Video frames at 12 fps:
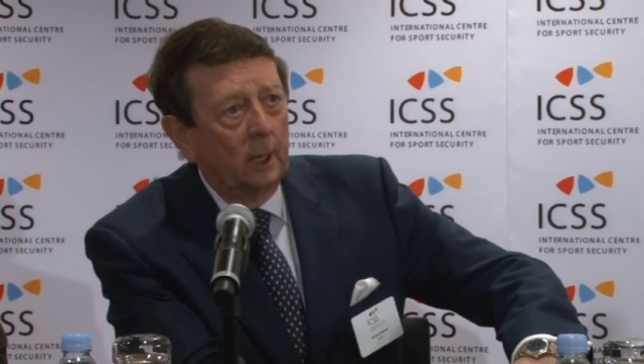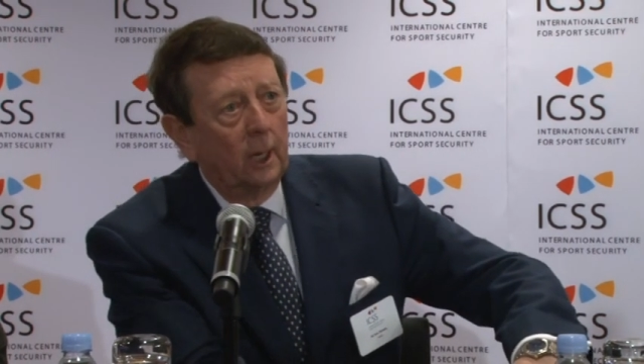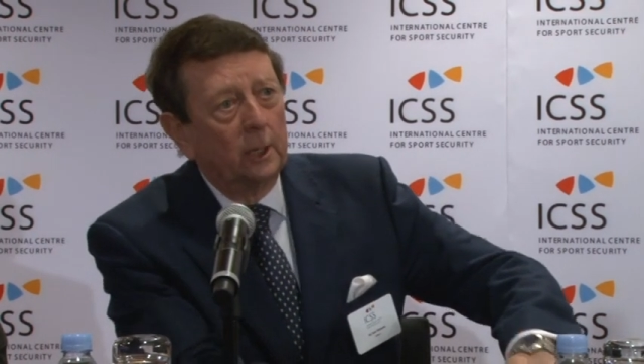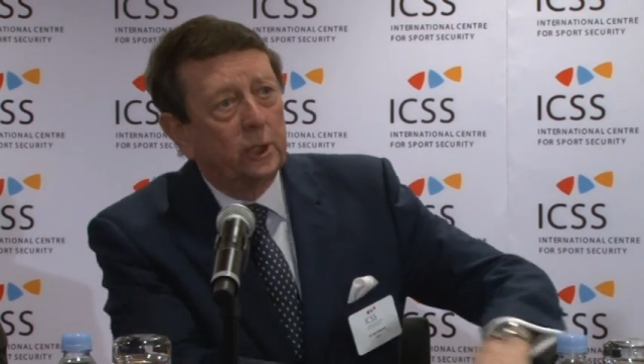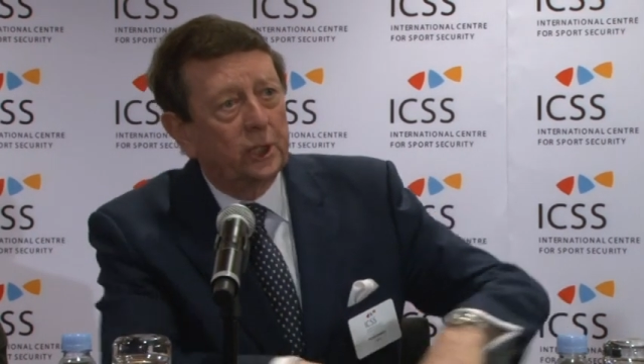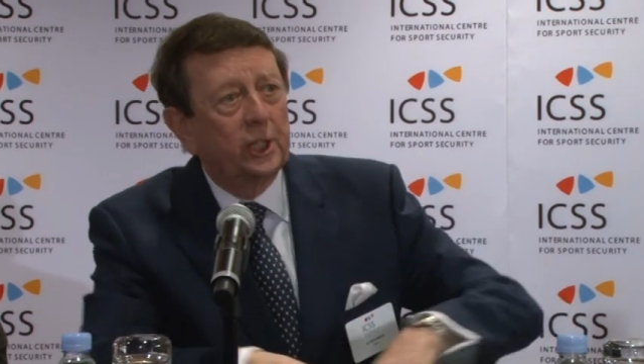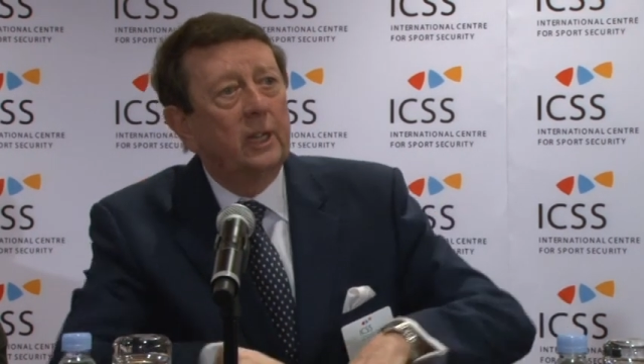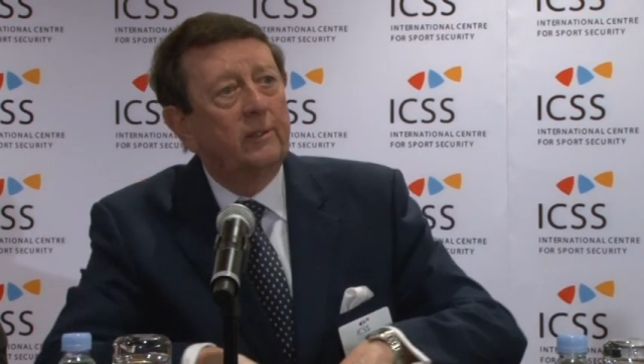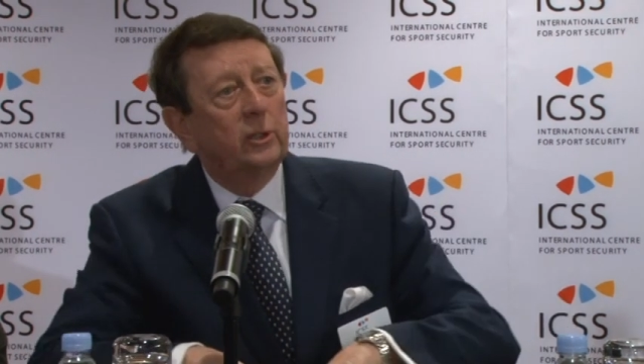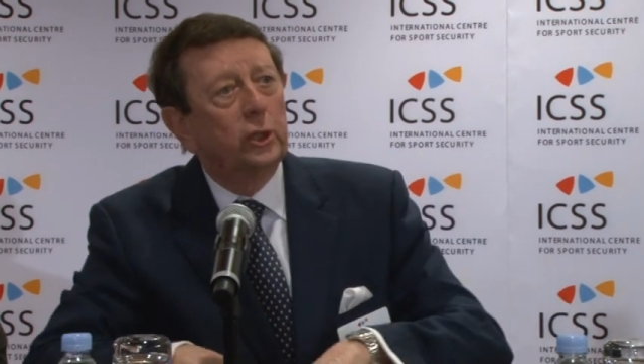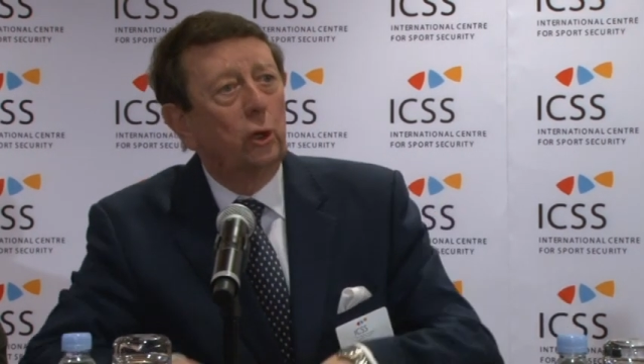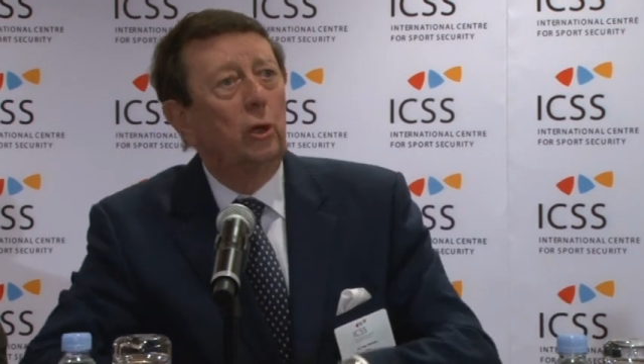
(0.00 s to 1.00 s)
and save
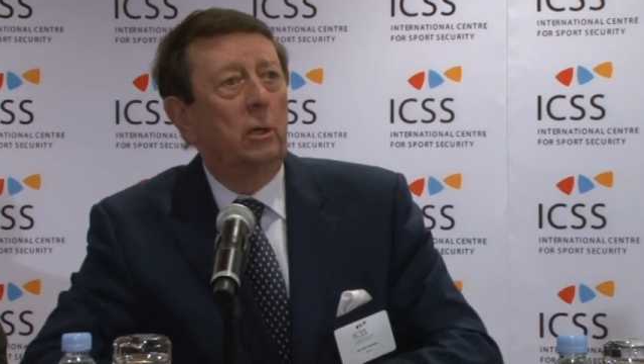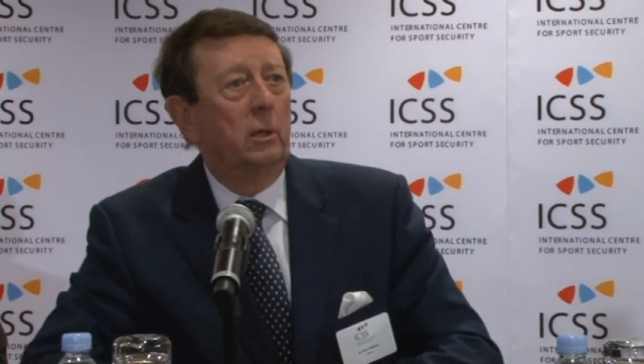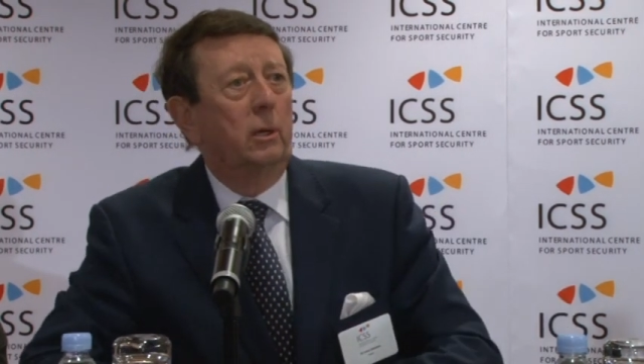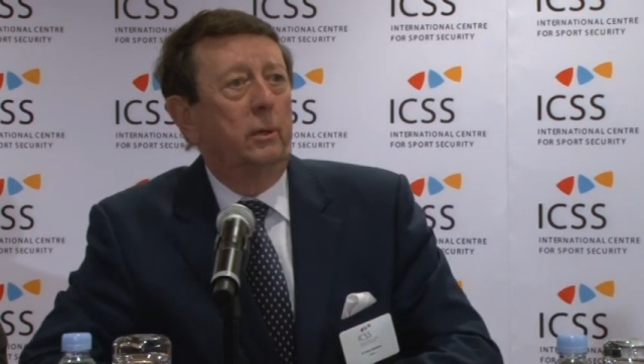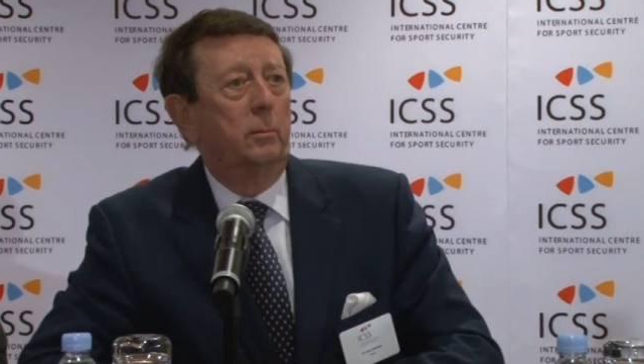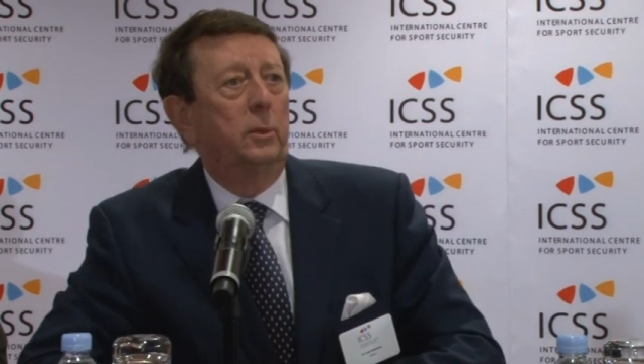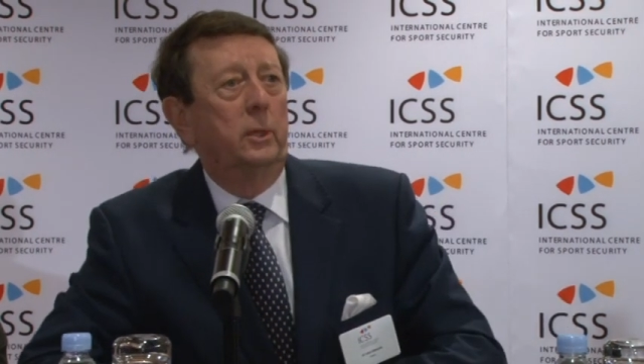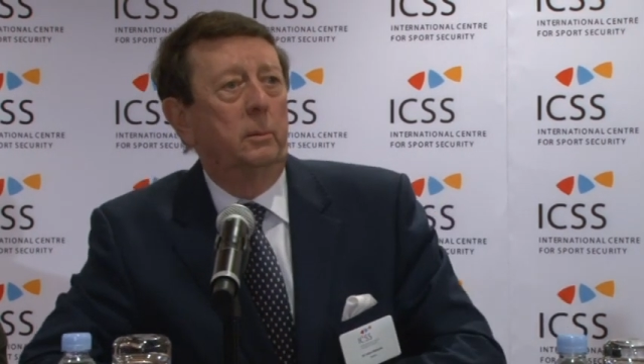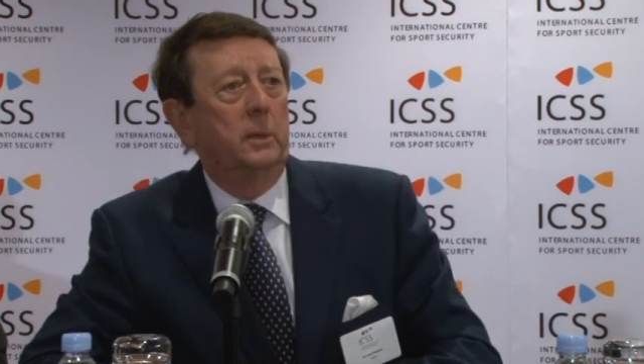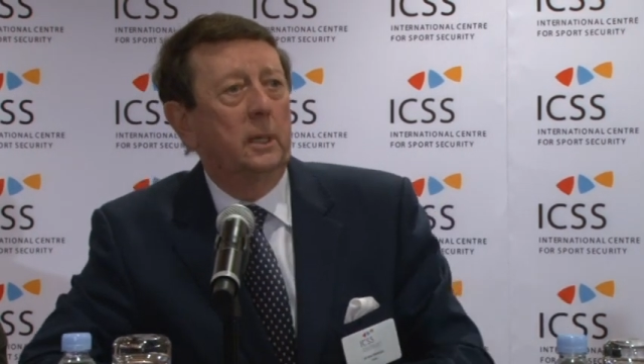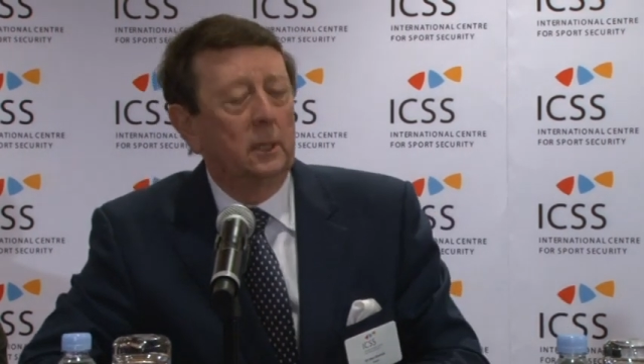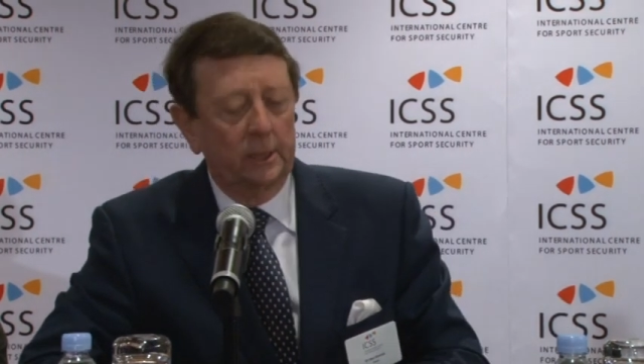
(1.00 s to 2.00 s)
us all a lot of money,
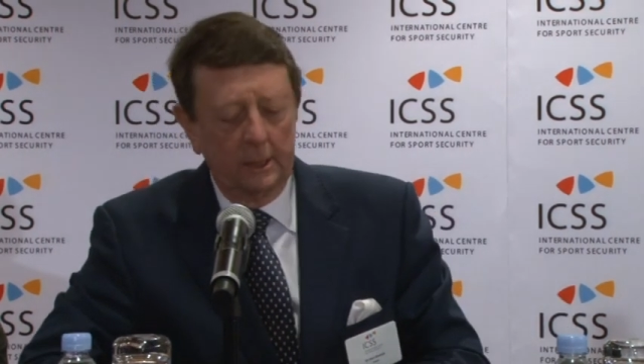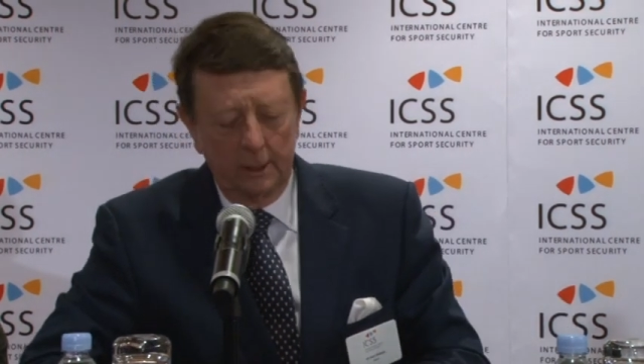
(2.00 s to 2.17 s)
because